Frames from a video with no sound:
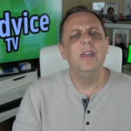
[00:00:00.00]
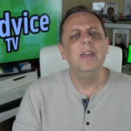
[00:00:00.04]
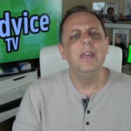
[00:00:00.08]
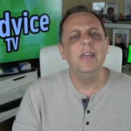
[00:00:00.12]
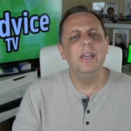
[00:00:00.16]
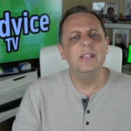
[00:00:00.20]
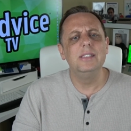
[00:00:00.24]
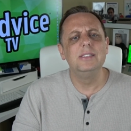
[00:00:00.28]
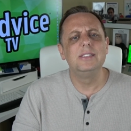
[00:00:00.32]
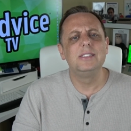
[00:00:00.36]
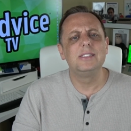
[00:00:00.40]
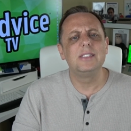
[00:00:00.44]

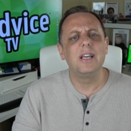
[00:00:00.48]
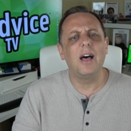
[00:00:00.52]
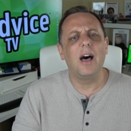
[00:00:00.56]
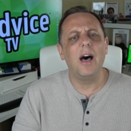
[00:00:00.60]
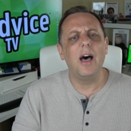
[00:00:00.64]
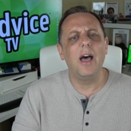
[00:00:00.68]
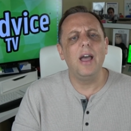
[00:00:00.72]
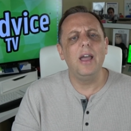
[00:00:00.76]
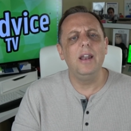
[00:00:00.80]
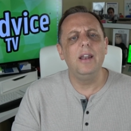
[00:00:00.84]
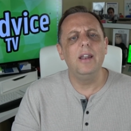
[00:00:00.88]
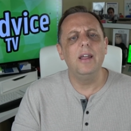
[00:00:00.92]

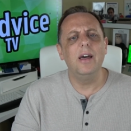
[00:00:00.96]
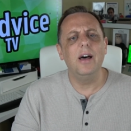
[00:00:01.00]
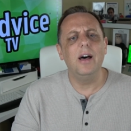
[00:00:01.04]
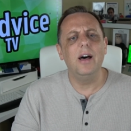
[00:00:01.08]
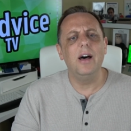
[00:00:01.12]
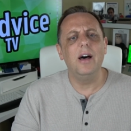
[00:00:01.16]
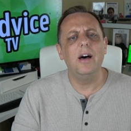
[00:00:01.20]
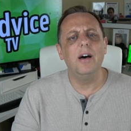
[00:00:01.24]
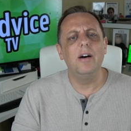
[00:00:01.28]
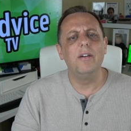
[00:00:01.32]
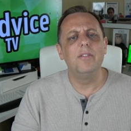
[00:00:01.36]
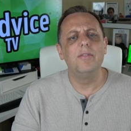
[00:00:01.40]
inside
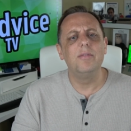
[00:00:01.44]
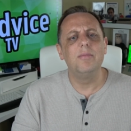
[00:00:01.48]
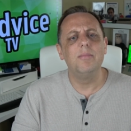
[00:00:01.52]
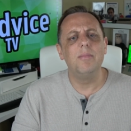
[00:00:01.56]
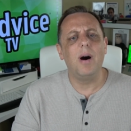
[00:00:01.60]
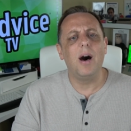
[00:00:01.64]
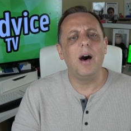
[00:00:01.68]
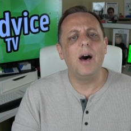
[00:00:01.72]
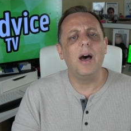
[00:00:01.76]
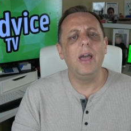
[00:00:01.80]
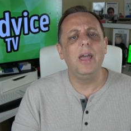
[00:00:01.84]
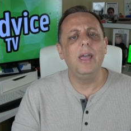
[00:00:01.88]
of
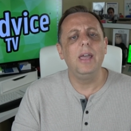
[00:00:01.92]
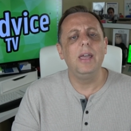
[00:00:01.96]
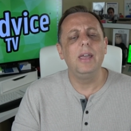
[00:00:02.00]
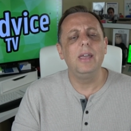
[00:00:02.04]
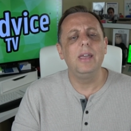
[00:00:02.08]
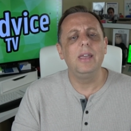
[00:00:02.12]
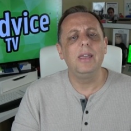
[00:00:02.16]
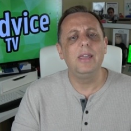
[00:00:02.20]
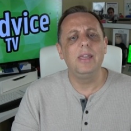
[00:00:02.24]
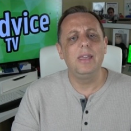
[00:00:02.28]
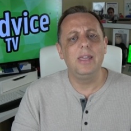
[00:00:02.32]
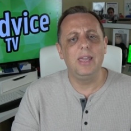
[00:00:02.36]
my
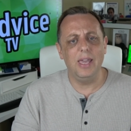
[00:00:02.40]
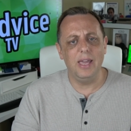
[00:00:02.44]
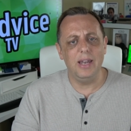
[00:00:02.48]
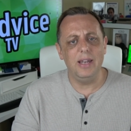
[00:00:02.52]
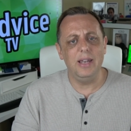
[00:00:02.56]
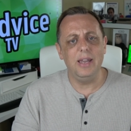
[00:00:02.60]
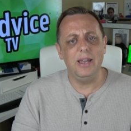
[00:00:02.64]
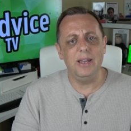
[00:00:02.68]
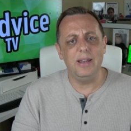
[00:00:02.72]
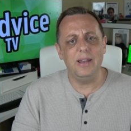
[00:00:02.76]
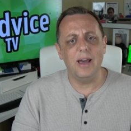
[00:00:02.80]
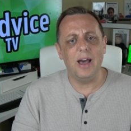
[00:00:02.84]

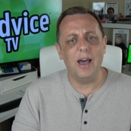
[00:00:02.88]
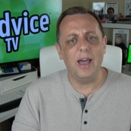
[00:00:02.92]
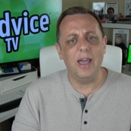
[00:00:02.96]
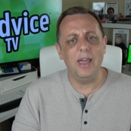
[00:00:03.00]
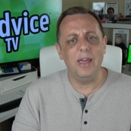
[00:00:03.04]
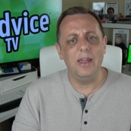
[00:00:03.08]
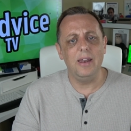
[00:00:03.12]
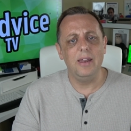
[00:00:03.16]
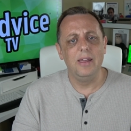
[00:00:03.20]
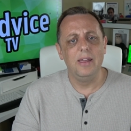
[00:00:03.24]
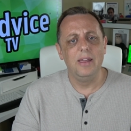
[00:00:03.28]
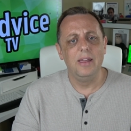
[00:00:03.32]
kidney
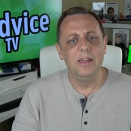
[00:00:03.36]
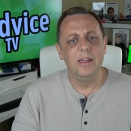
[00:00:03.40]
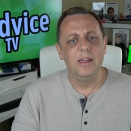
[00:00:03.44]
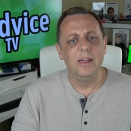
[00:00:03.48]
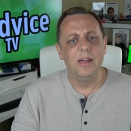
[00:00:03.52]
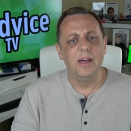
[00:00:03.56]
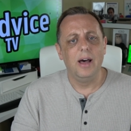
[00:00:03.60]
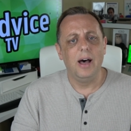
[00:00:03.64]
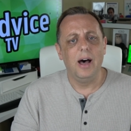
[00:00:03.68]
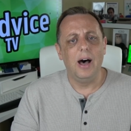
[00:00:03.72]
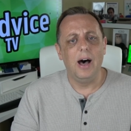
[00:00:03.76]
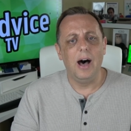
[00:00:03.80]
diet.
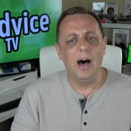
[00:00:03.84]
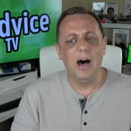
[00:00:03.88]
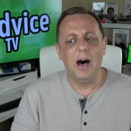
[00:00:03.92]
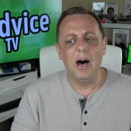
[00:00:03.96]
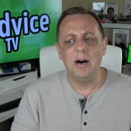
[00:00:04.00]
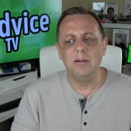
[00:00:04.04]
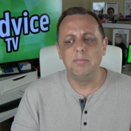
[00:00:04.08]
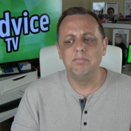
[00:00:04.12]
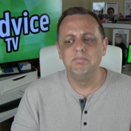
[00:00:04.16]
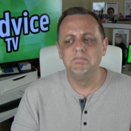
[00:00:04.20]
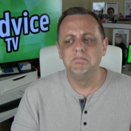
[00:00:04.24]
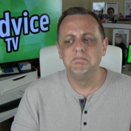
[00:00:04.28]

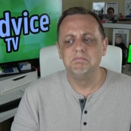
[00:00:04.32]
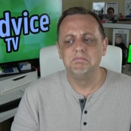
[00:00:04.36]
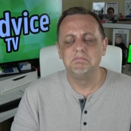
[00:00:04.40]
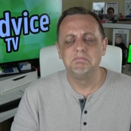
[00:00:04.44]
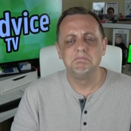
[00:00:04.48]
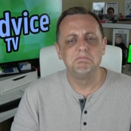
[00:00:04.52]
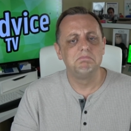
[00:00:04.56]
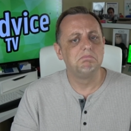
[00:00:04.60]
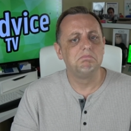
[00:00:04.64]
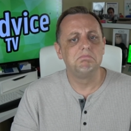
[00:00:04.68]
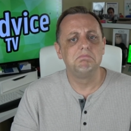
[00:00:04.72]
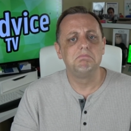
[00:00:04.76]
Um,
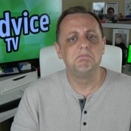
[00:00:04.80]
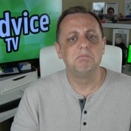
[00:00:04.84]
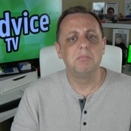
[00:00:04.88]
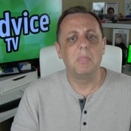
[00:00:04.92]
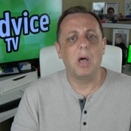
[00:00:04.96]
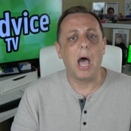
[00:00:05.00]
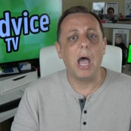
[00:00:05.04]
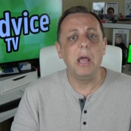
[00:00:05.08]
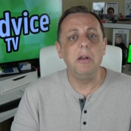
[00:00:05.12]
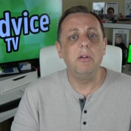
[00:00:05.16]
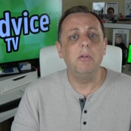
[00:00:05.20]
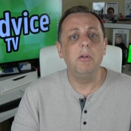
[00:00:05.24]

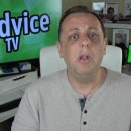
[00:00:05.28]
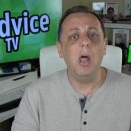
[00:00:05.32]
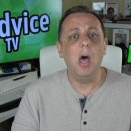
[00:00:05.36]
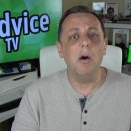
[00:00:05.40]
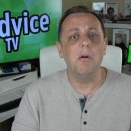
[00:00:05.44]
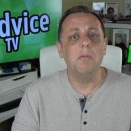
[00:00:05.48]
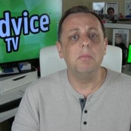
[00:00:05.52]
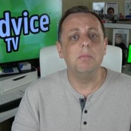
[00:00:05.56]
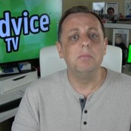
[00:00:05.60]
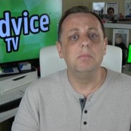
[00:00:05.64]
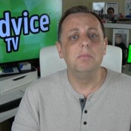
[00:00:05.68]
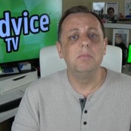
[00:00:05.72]
I don't
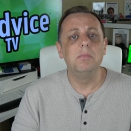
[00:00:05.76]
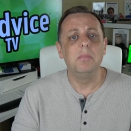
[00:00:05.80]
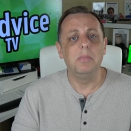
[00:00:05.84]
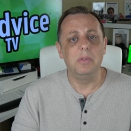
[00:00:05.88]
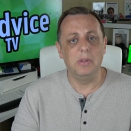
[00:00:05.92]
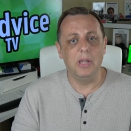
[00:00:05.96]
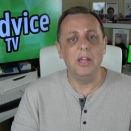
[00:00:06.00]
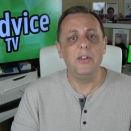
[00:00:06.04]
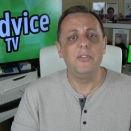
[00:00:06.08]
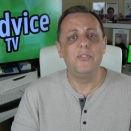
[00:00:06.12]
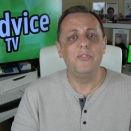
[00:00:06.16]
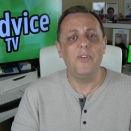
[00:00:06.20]
know.
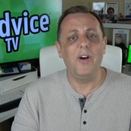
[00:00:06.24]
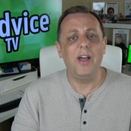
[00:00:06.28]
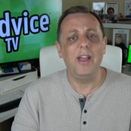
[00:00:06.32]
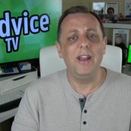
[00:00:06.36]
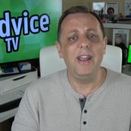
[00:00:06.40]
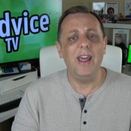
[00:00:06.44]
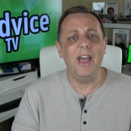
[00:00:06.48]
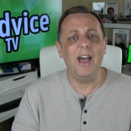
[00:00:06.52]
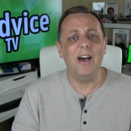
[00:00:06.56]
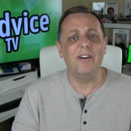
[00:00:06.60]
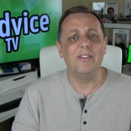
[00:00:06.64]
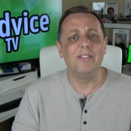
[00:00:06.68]
Let's
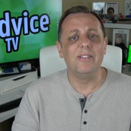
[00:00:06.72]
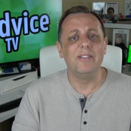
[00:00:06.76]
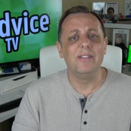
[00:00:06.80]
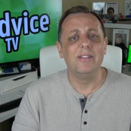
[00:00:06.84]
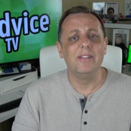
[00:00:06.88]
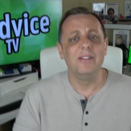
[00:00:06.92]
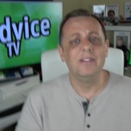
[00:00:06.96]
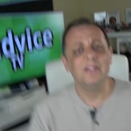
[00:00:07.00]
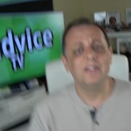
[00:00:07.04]
find out.